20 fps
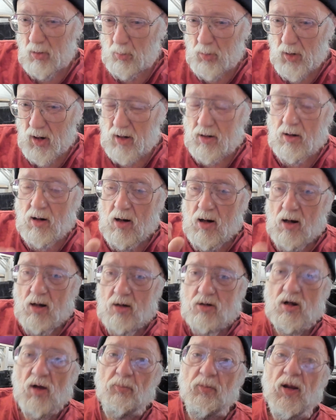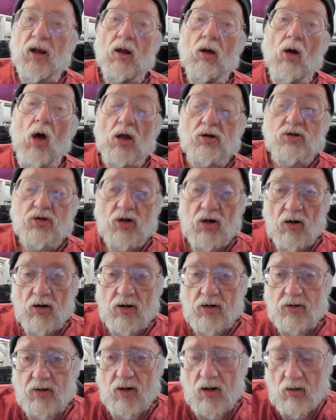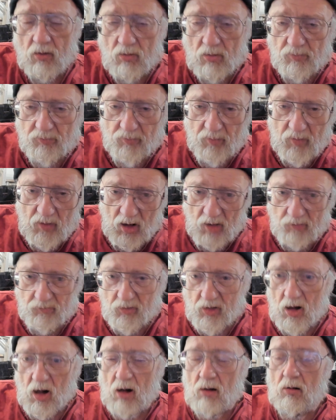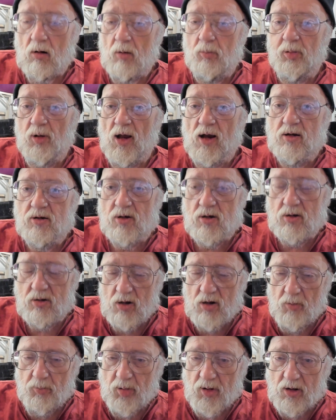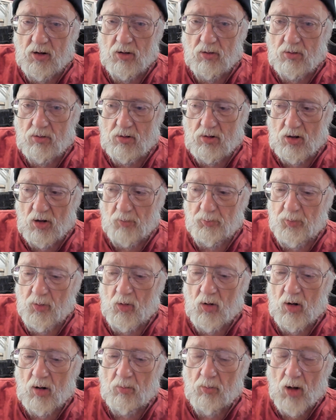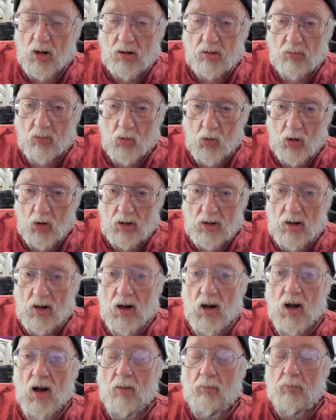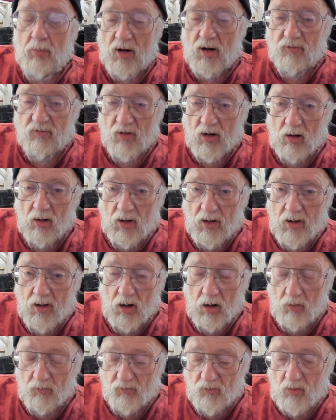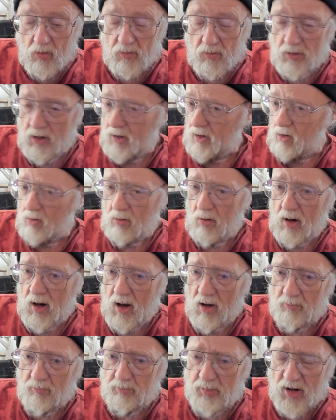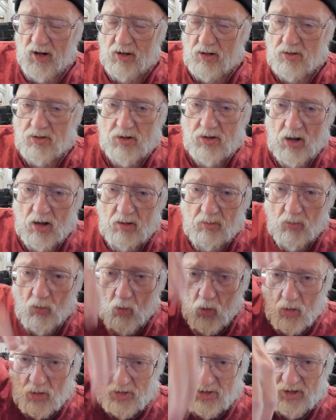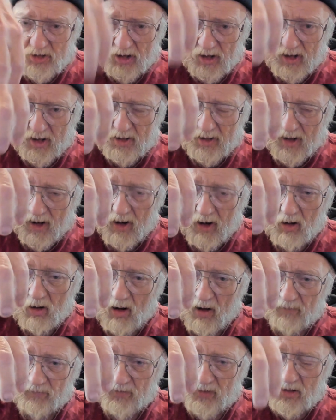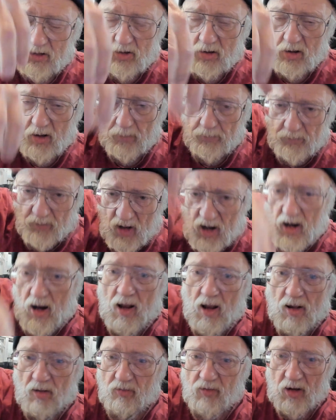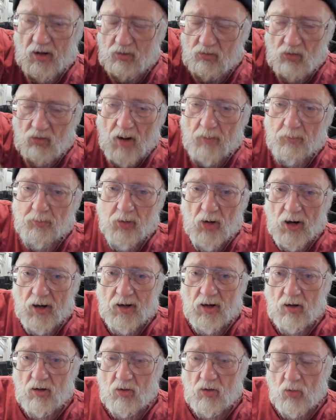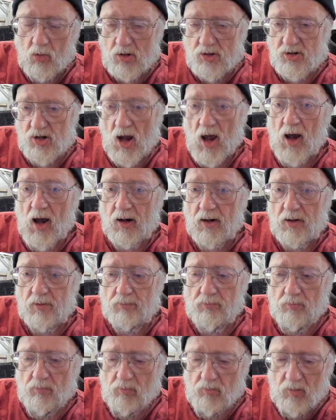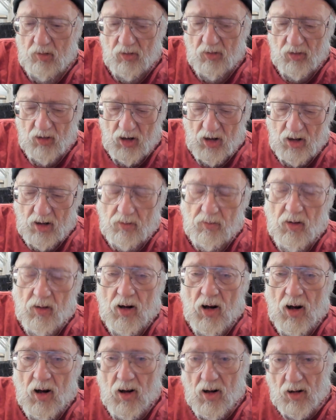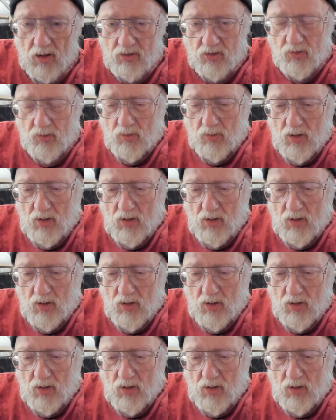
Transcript: bit. Something. Cautionary tale. If you're going to replace a CPU chip on the motherboard, be very careful. They don't have pins anymore sticking down off the chip that drop right into a socket. It's